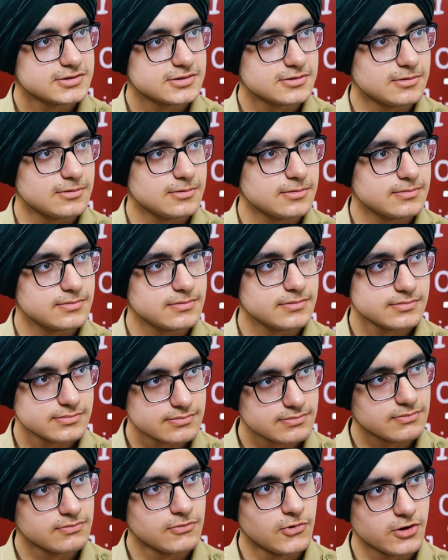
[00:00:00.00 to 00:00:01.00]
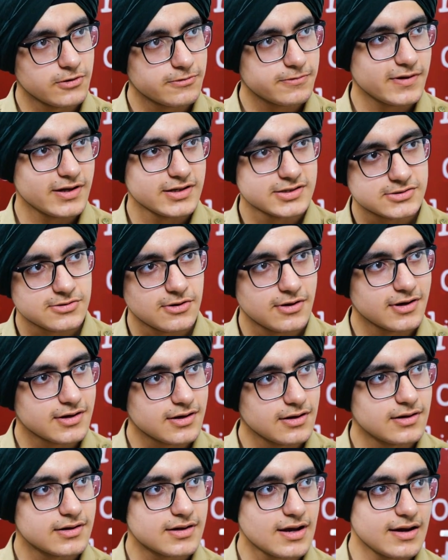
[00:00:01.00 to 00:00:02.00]
So more of a
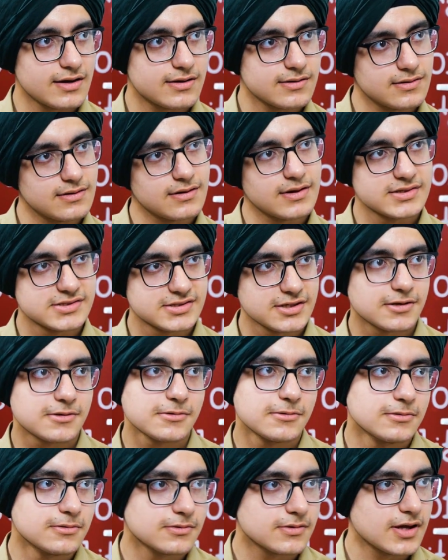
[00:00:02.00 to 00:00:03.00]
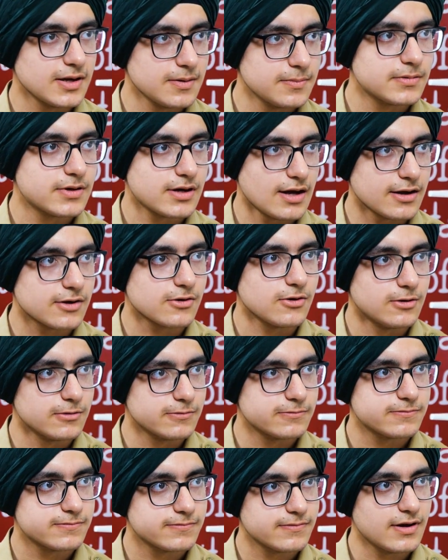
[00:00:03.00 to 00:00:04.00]
historical title, easy to keep track of.
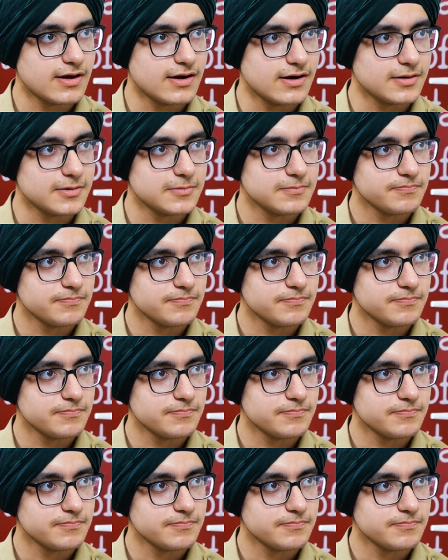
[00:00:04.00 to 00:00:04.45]
And